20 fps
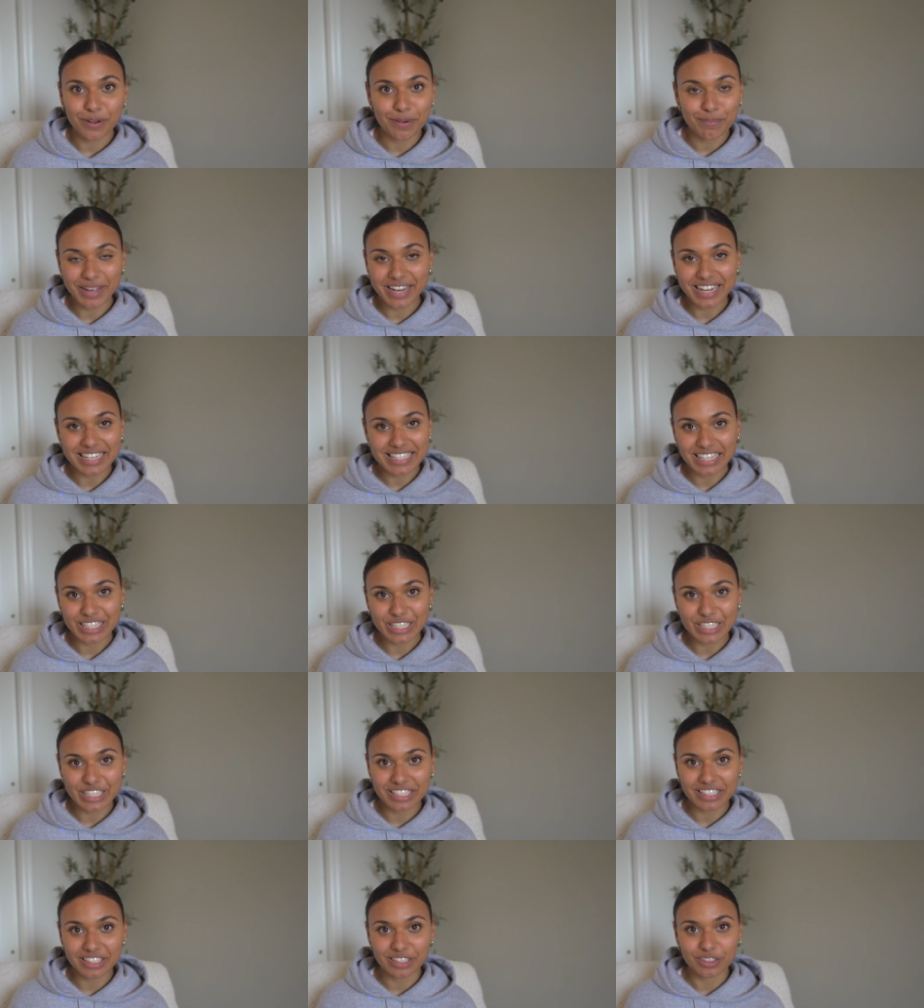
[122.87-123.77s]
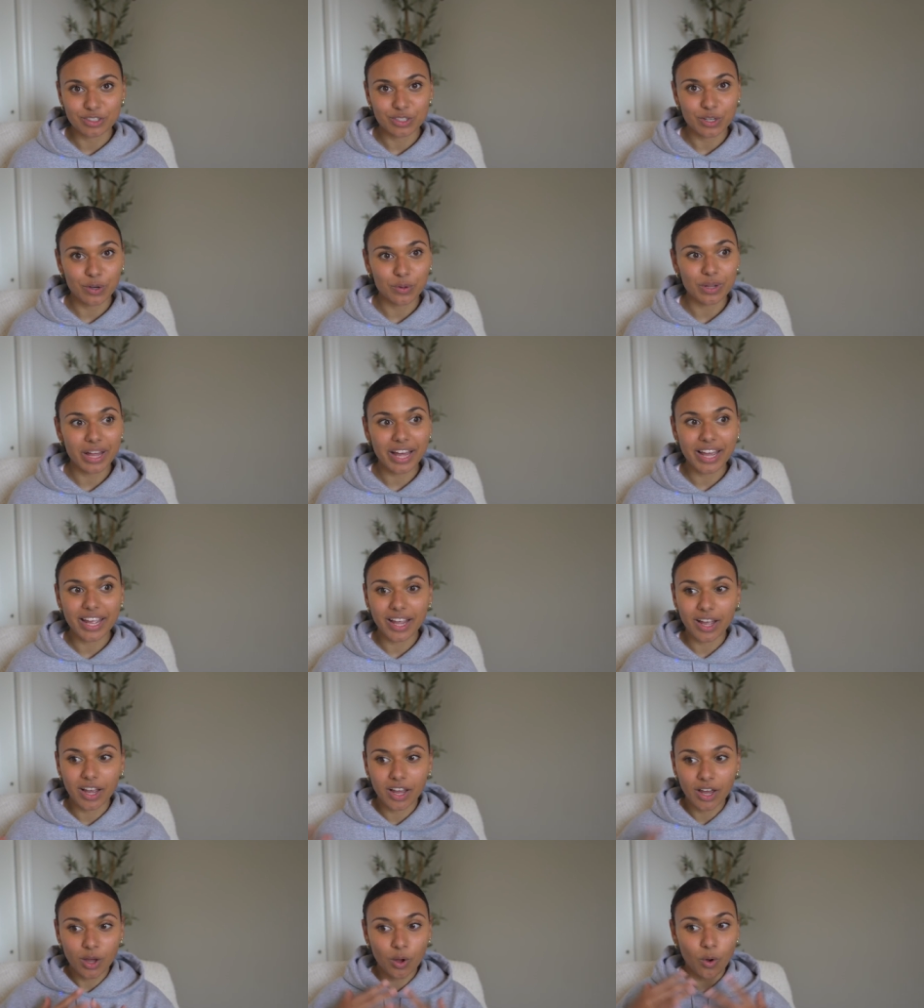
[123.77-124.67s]
all my attention. So
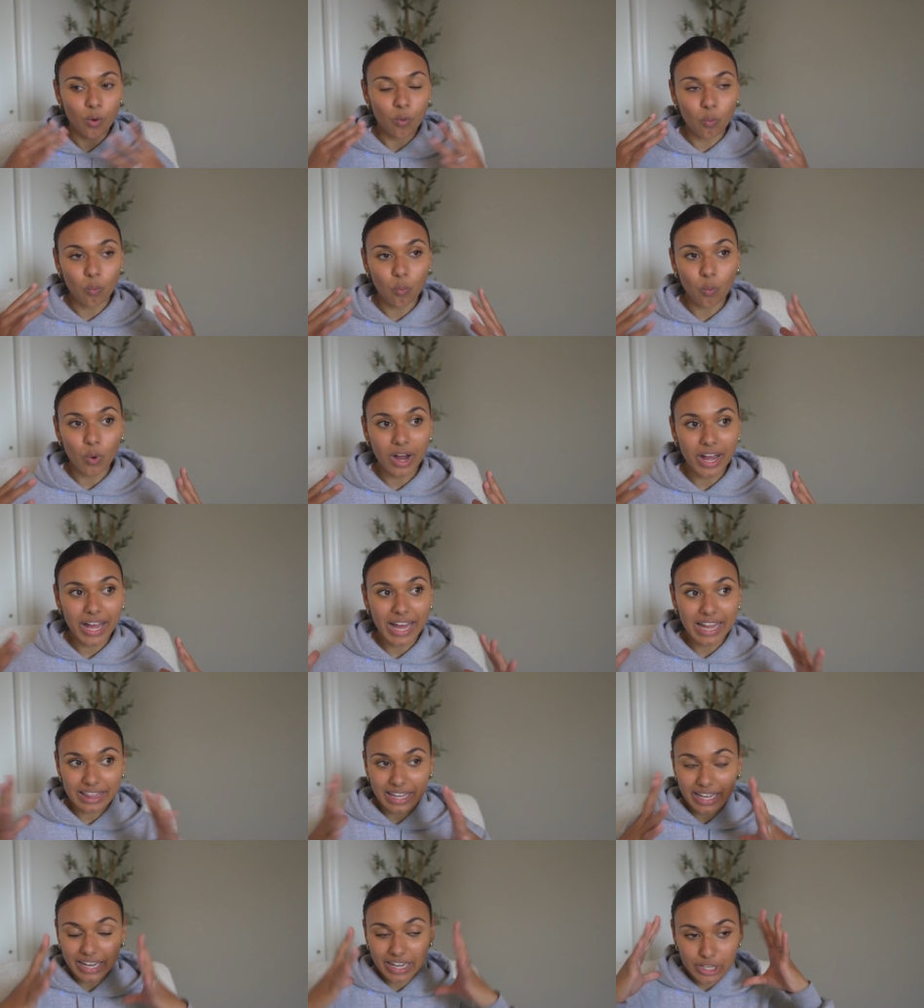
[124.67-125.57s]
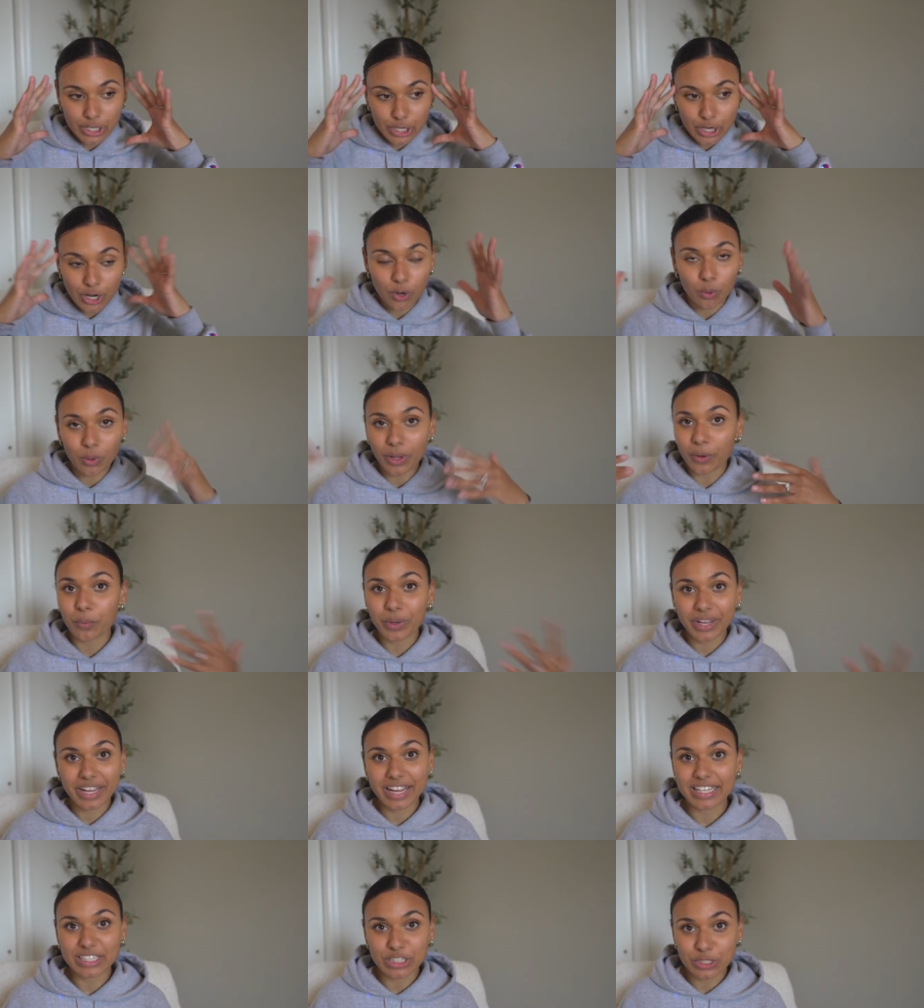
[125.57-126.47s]
like, what? Like, no, like we
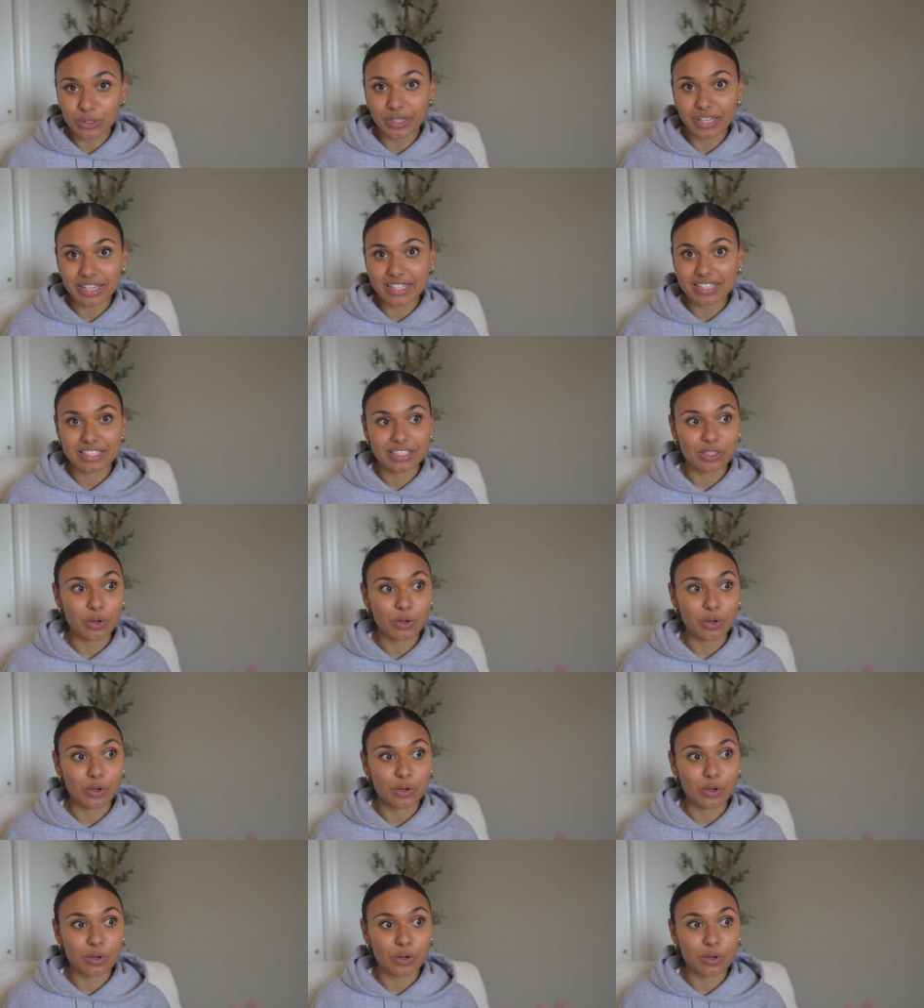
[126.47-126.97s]
can't do this.